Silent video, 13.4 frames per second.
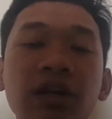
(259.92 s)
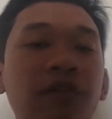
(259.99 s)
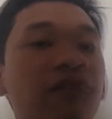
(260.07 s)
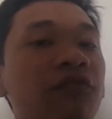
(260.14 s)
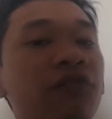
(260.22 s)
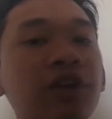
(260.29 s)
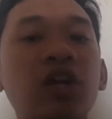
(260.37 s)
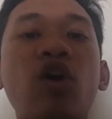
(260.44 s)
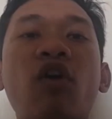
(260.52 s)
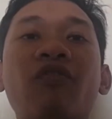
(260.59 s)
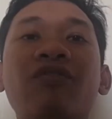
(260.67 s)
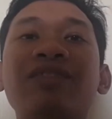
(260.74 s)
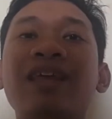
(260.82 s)
free
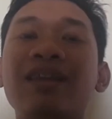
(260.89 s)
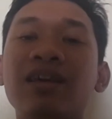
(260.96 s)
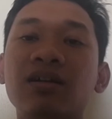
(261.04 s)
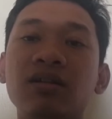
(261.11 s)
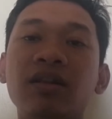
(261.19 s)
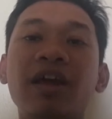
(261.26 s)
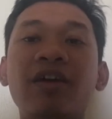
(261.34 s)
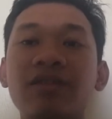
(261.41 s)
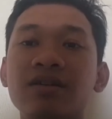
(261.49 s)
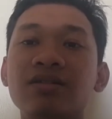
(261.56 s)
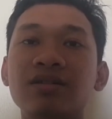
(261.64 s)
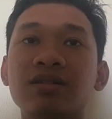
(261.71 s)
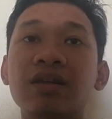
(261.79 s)
of technical
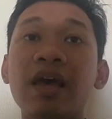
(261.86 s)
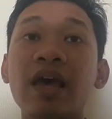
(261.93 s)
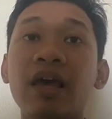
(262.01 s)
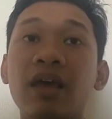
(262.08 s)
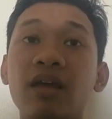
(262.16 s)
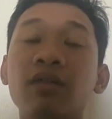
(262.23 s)
errors in